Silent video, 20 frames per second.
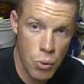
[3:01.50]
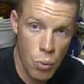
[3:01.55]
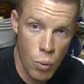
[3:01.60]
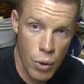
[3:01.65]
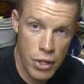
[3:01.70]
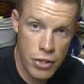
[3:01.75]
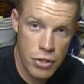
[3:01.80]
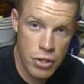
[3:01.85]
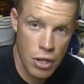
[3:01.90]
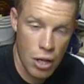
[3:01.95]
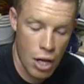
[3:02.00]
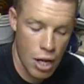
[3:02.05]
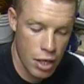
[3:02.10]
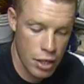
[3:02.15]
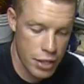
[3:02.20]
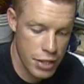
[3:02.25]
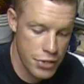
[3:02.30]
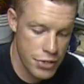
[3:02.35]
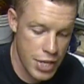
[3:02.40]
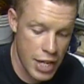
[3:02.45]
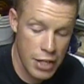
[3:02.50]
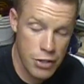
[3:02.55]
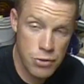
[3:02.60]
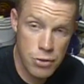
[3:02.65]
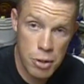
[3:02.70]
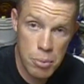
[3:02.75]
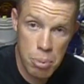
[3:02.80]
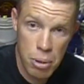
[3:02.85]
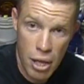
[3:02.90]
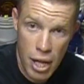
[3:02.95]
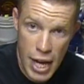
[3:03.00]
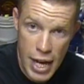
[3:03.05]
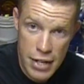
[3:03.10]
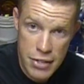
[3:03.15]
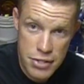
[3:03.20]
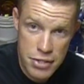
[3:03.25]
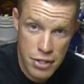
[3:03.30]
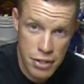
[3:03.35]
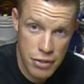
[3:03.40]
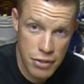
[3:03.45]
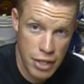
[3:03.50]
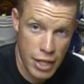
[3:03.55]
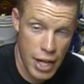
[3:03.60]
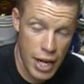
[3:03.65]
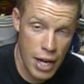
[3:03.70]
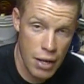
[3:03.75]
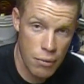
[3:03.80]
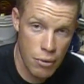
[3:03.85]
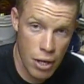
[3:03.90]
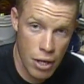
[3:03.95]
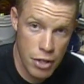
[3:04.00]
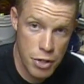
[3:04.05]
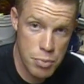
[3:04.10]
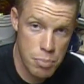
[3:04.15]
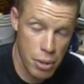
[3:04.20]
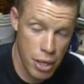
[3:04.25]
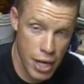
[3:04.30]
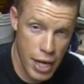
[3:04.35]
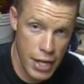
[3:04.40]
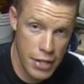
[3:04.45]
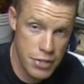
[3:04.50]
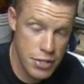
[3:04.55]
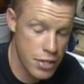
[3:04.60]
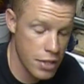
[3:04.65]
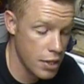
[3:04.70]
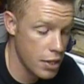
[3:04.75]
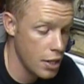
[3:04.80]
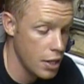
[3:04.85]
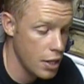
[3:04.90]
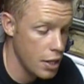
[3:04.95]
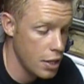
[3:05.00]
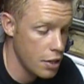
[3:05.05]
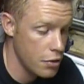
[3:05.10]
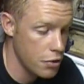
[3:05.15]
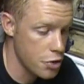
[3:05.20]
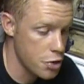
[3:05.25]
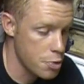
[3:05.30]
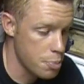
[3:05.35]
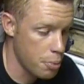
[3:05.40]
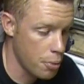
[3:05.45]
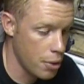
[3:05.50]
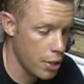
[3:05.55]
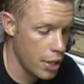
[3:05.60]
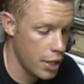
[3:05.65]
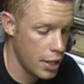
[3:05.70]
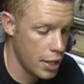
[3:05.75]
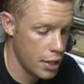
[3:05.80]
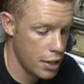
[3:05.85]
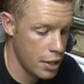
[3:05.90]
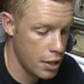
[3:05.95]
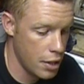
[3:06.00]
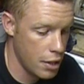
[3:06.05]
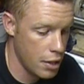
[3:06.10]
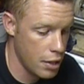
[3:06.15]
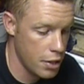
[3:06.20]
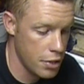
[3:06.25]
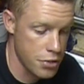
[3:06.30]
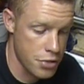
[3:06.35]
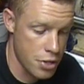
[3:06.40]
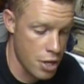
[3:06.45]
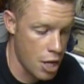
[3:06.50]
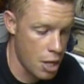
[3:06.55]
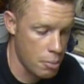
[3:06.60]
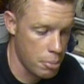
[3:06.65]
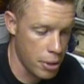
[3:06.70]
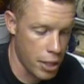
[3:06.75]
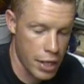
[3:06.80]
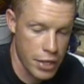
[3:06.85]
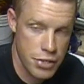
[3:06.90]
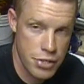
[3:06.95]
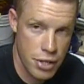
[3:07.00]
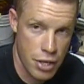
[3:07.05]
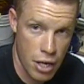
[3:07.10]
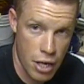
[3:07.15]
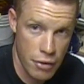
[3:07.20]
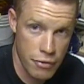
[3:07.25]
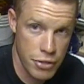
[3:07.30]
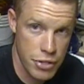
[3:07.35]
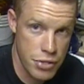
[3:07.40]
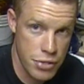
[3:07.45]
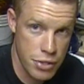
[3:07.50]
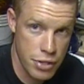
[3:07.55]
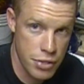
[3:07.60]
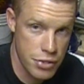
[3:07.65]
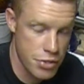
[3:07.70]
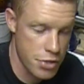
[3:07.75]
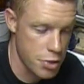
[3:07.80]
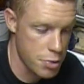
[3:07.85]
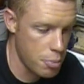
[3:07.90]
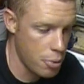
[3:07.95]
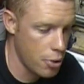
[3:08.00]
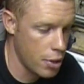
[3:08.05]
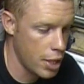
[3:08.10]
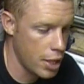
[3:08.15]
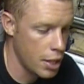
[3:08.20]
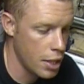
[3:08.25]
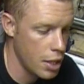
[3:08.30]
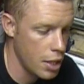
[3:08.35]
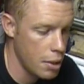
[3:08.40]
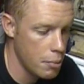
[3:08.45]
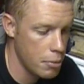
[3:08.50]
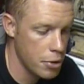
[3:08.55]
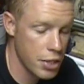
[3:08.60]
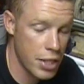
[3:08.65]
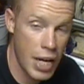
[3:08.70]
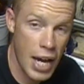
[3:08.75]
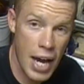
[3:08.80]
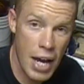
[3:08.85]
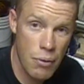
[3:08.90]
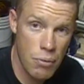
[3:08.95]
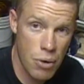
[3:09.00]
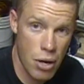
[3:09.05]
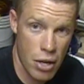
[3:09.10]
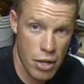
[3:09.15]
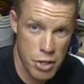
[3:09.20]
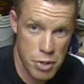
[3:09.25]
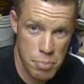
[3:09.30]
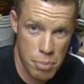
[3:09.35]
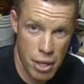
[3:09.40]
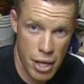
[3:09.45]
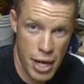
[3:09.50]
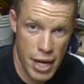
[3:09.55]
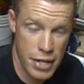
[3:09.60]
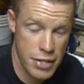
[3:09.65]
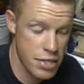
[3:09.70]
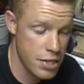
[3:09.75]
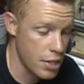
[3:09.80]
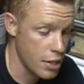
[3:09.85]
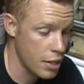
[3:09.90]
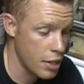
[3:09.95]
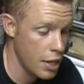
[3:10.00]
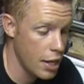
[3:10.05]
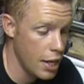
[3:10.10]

with Glock is actually plastic. The guide rod is plastic. The spring uh, is not plastic, obviously, it's a spring, but the guide rod is plastic.